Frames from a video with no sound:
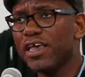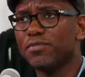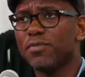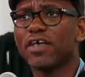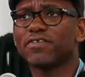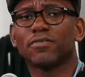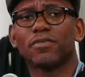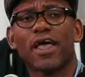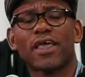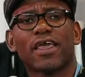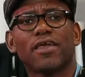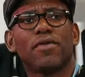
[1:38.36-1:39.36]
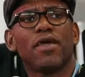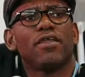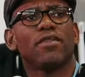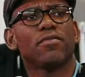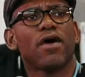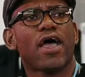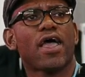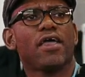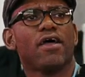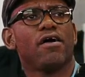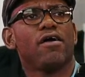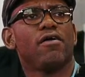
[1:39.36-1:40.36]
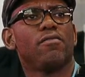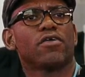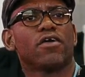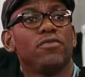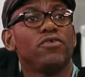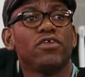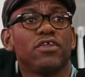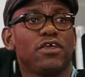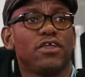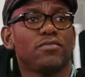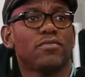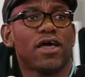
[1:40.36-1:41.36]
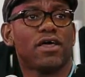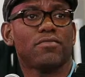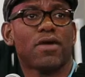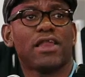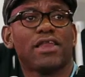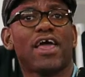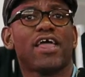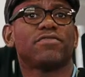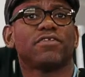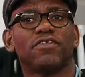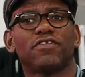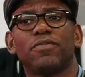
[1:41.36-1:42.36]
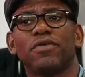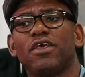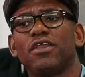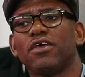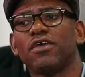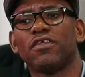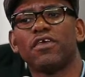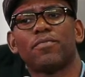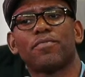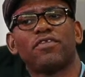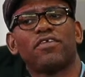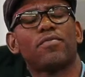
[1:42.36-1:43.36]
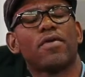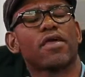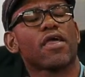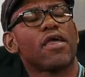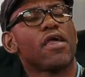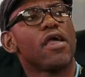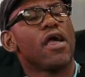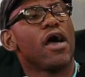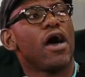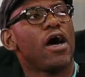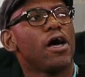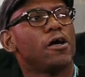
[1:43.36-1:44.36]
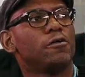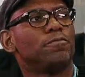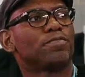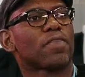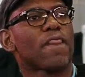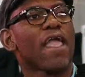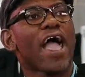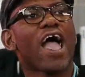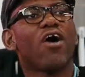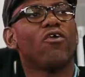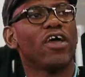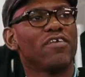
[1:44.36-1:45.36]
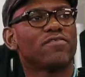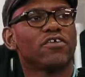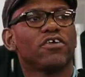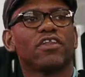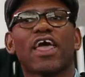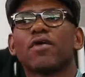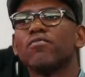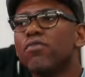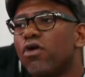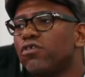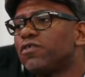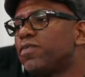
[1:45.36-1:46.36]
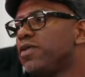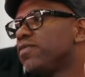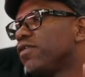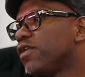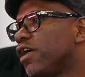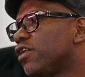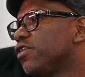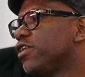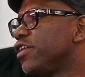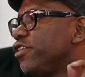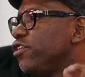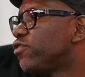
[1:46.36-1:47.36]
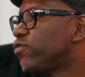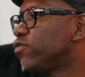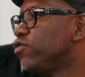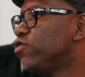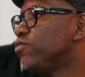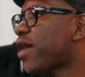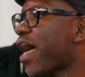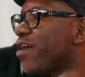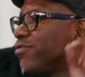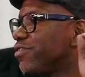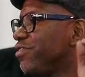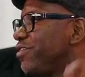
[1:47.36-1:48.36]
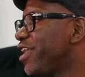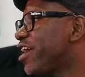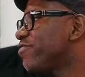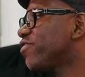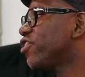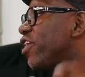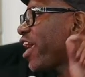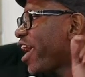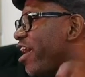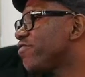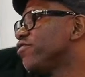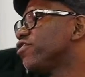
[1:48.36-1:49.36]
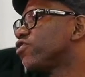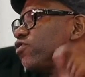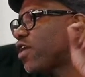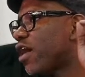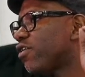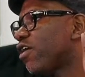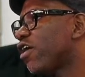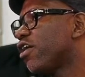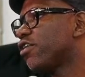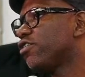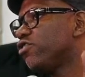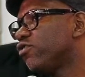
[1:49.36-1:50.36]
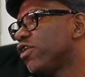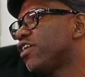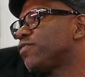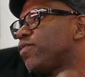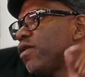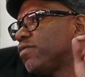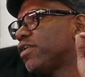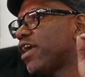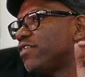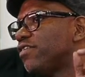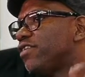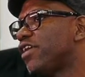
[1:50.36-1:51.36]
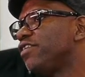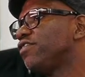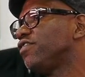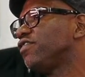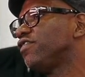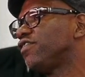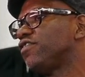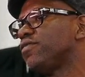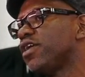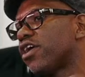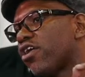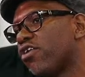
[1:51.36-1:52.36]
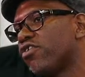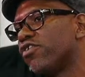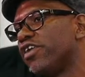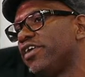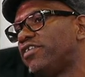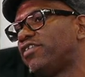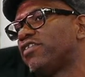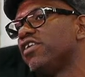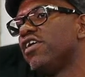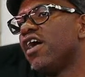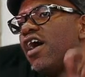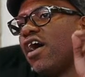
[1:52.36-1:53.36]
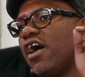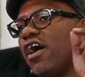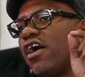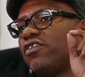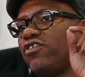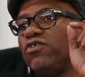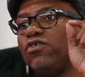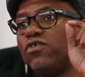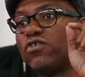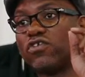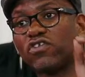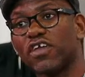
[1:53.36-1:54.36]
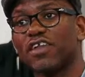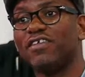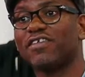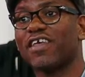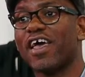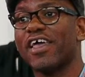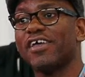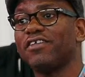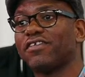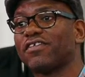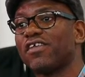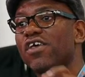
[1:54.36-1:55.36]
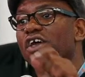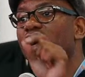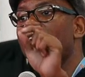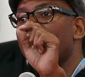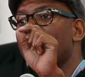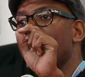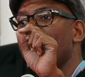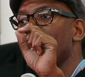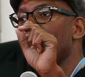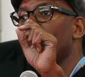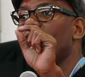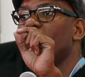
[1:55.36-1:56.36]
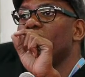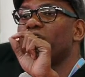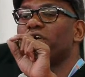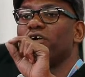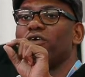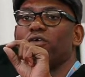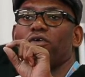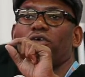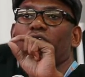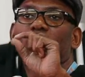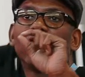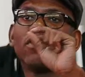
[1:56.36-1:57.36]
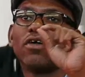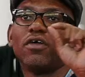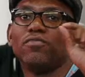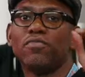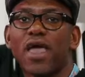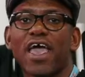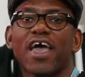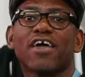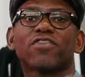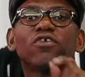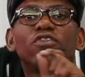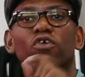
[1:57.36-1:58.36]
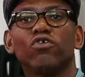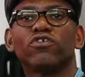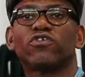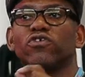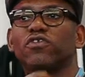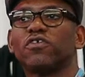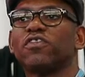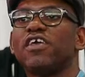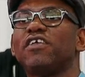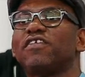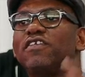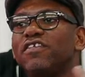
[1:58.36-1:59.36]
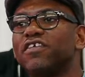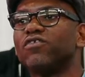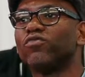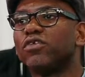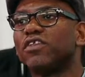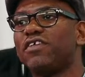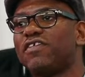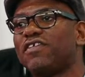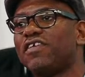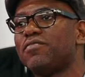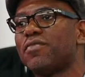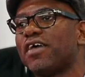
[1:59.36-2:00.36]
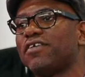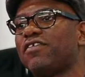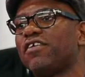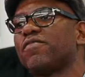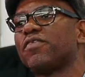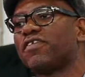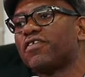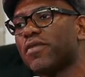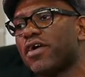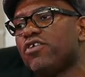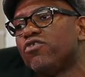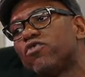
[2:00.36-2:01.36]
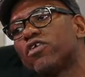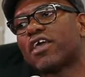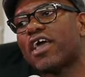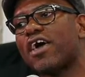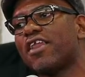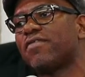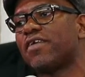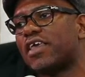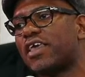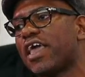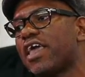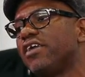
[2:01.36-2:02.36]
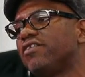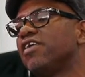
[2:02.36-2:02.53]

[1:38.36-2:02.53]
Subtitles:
as a black gay man in my community and in my life since the beginning of the epidemic. However, like most people of color in this room, I was never, ever throughout our U.S. public education system encouraged to study science or math or those sorts of things, and didn't really see myself as somebody who could kind of engage